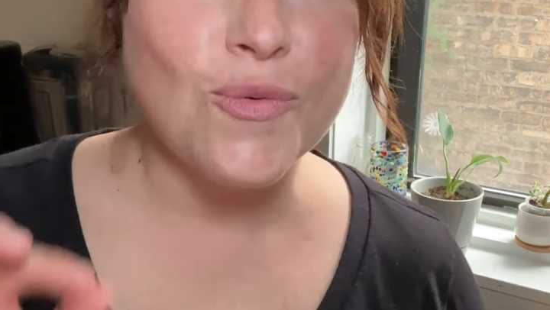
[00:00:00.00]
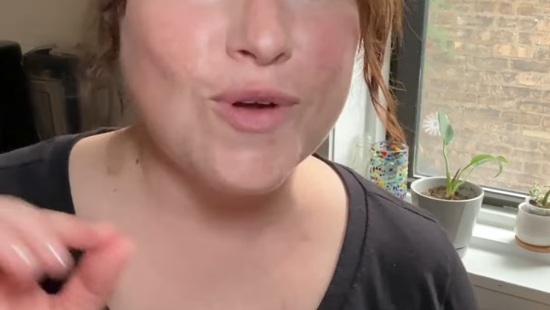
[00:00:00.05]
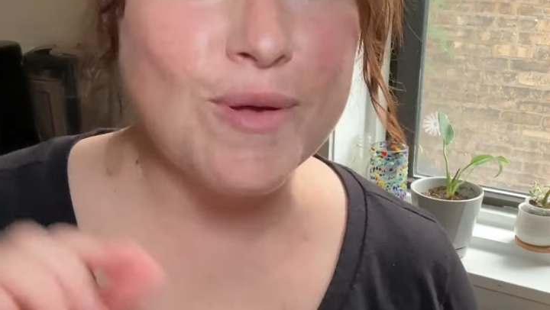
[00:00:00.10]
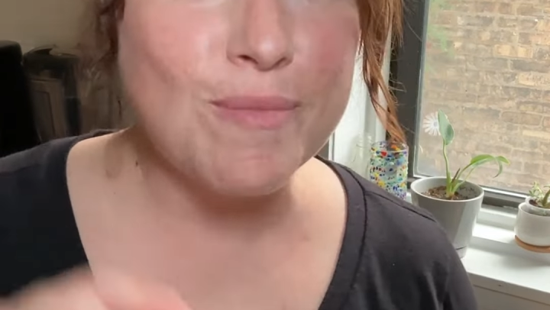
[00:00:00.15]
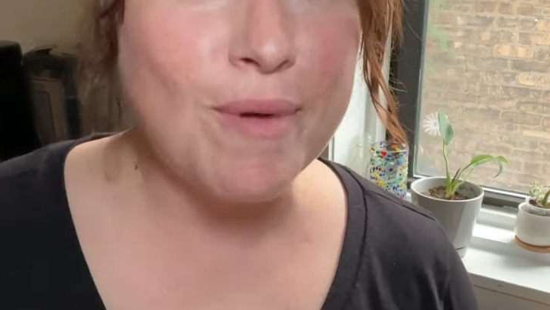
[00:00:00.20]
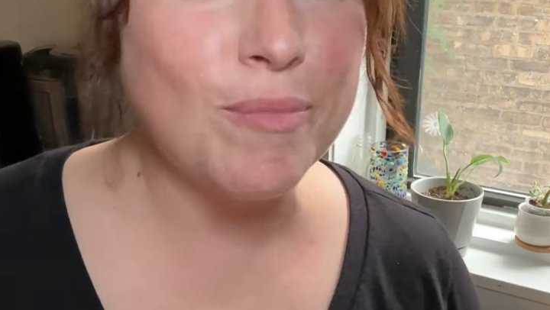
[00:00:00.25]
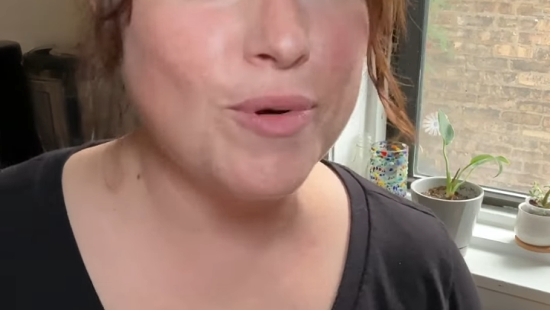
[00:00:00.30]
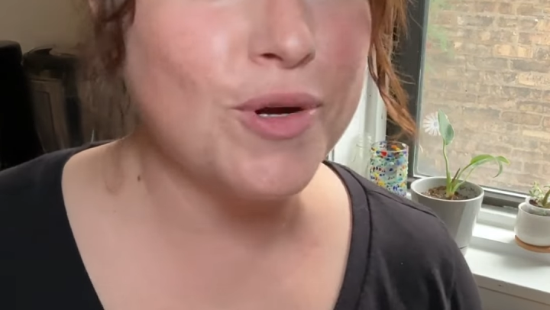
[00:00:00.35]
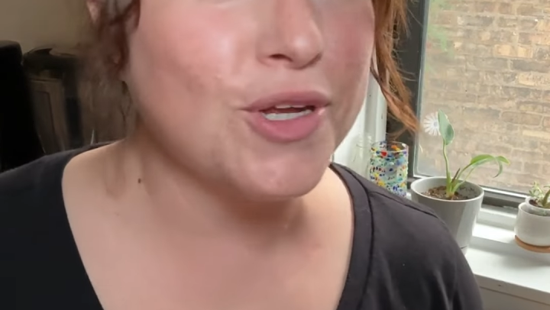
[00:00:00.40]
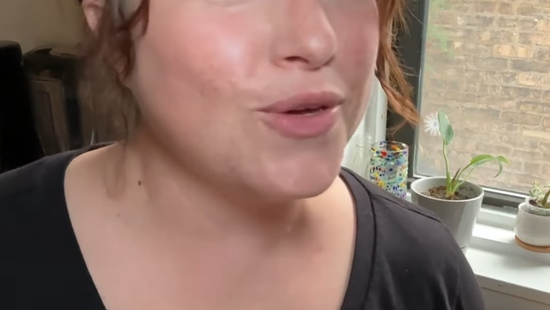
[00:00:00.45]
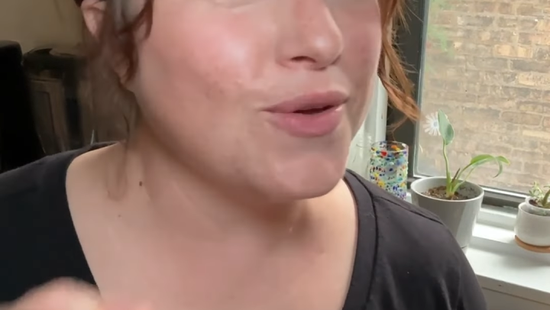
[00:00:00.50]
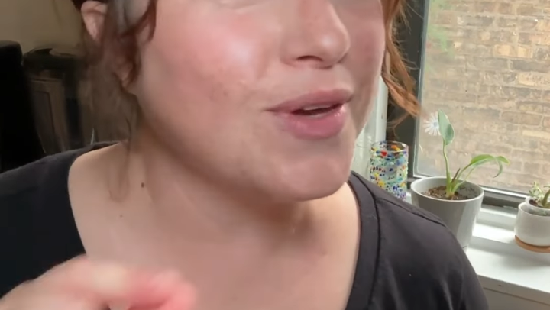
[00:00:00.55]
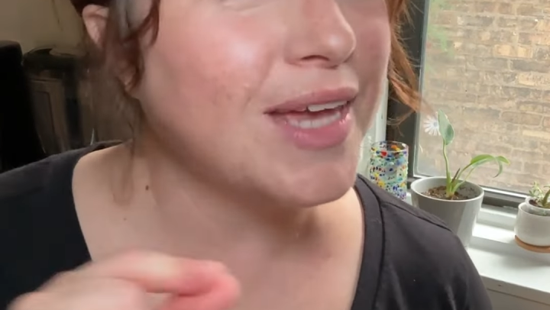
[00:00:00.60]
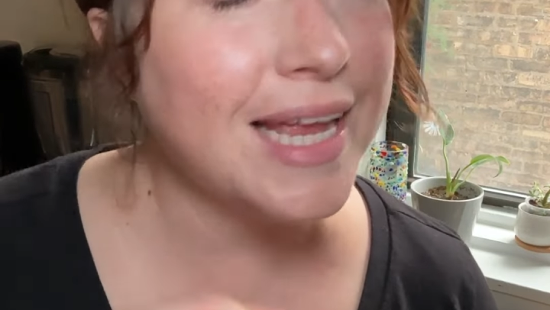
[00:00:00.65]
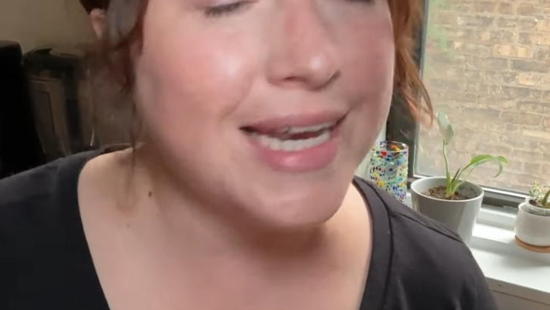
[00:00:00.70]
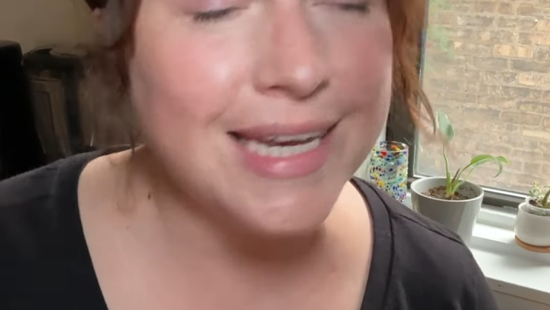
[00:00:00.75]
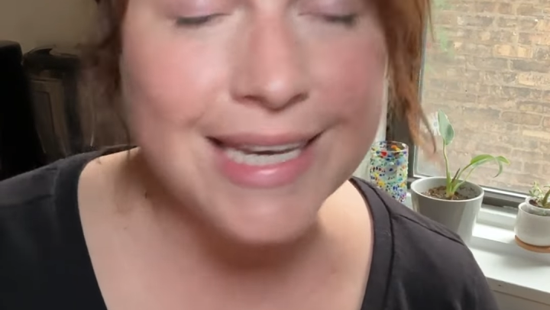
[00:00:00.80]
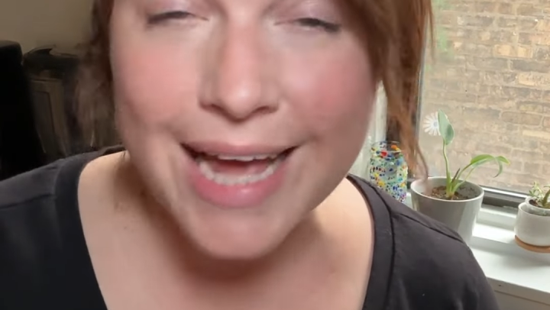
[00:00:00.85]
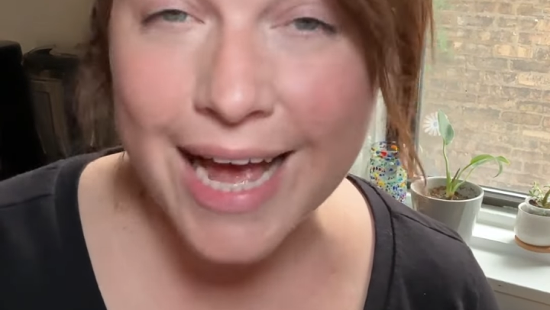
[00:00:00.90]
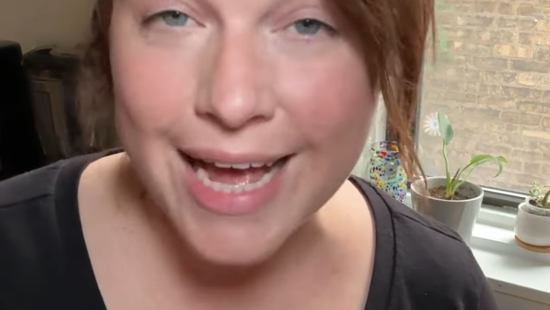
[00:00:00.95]
Remember, you
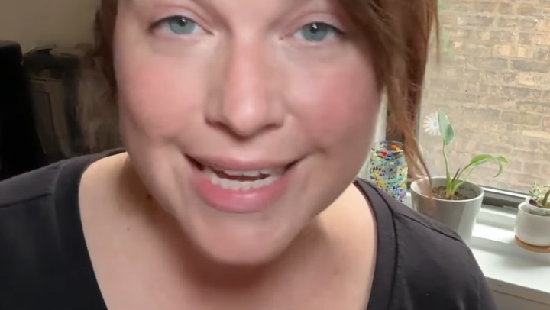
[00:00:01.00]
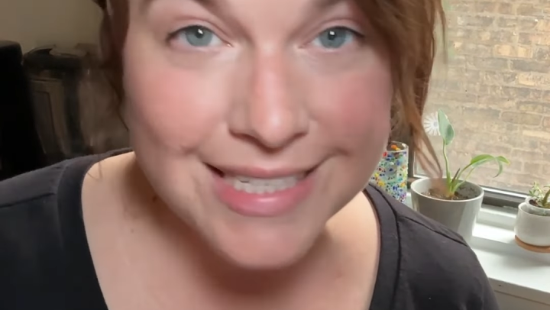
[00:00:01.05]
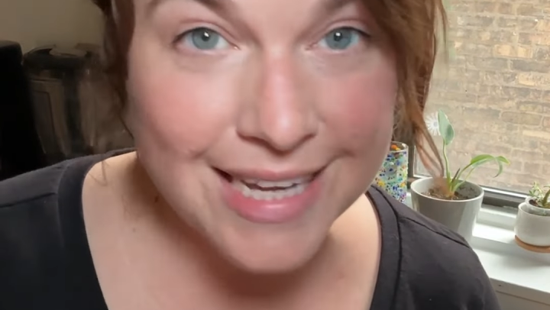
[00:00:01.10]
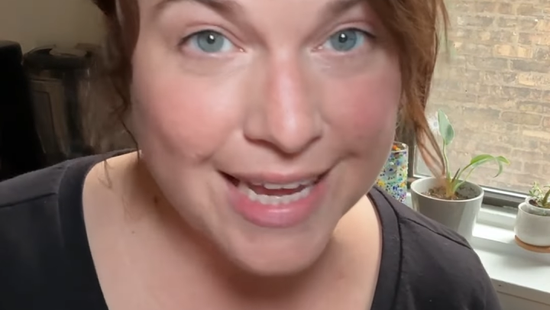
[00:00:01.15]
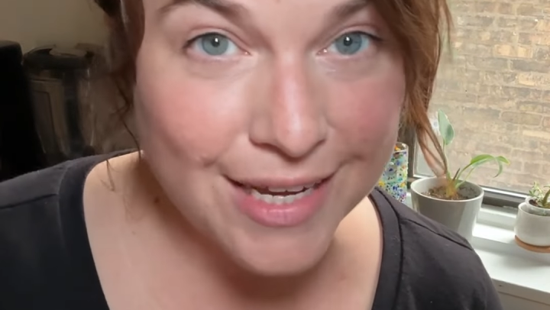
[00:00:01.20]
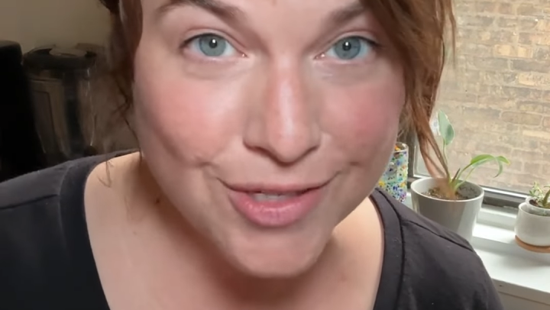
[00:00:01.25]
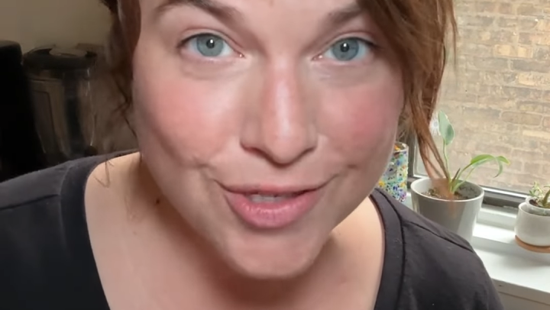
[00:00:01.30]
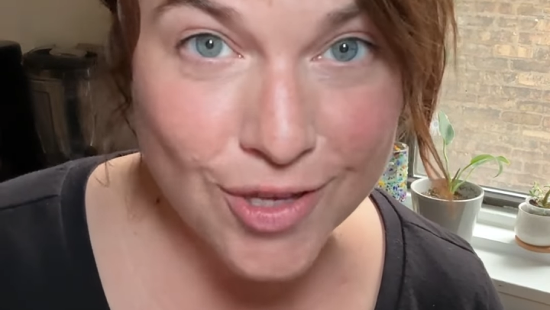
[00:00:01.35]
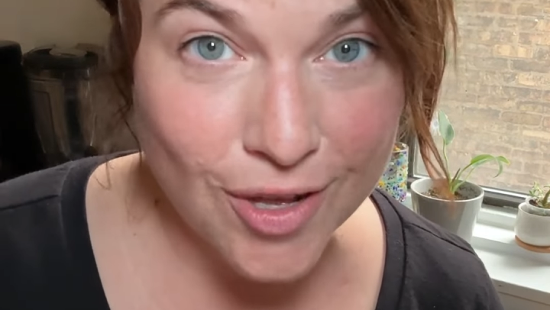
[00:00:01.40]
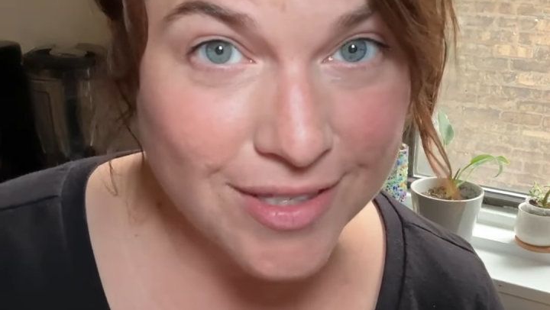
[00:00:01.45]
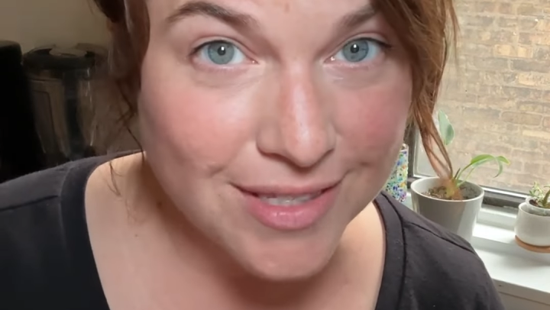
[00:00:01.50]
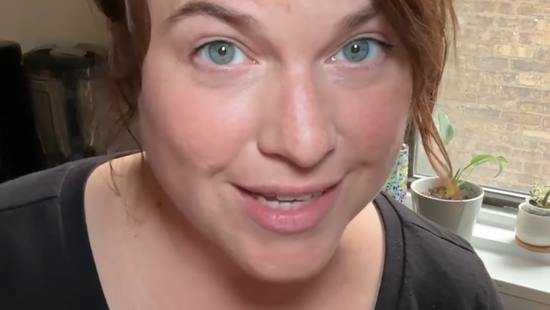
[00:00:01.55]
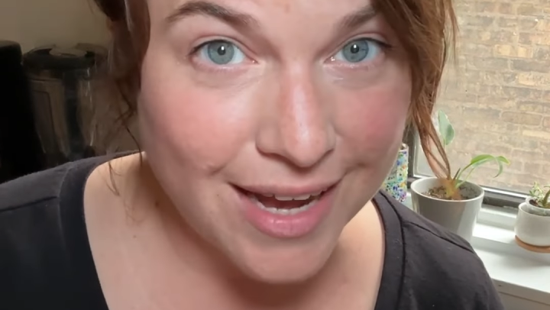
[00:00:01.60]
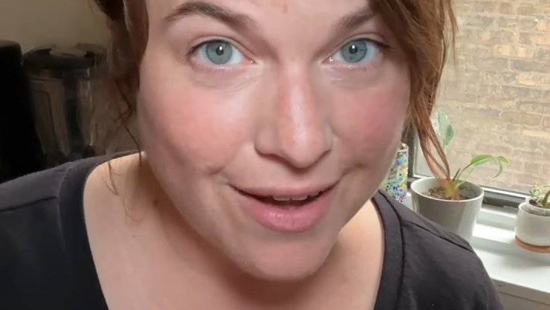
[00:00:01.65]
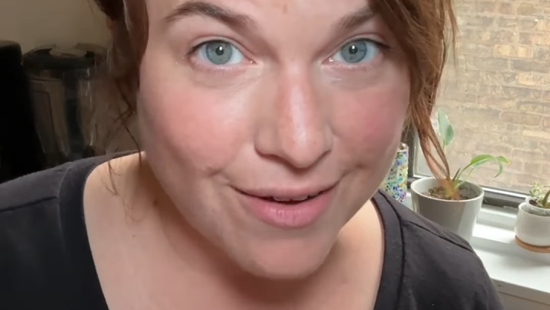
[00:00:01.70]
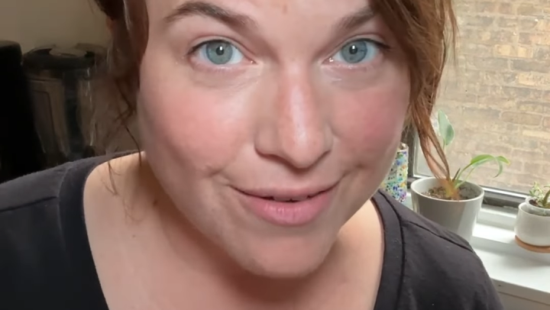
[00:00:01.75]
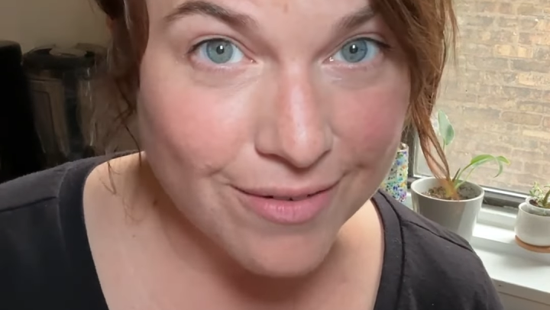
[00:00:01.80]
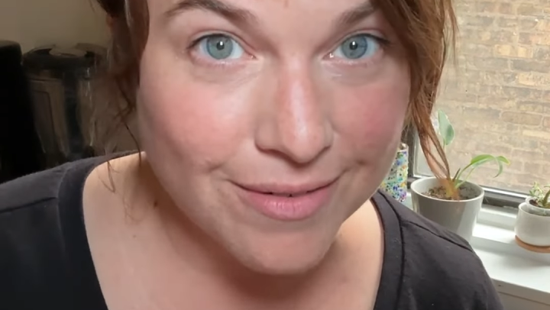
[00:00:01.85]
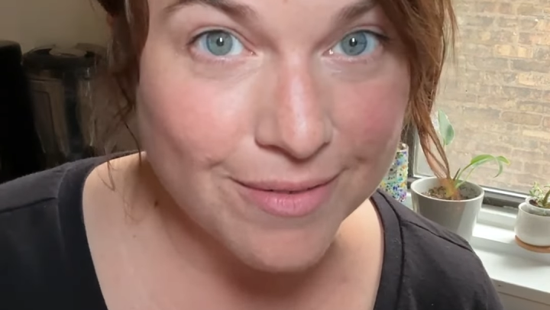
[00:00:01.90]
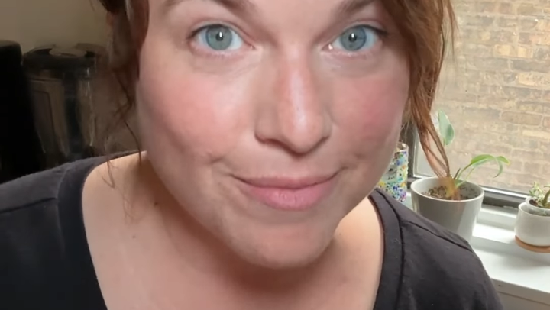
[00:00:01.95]
cannot take salt
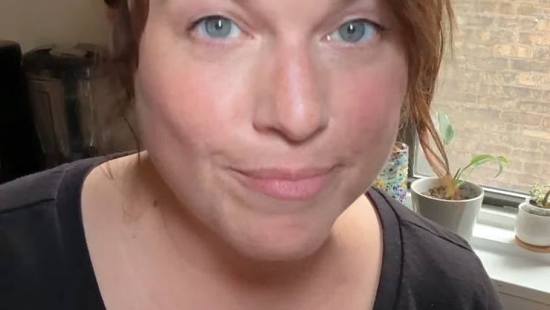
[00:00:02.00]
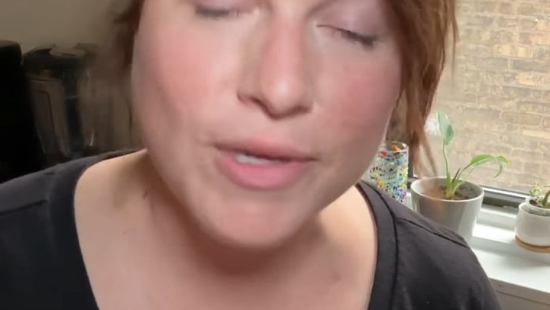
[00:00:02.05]
out,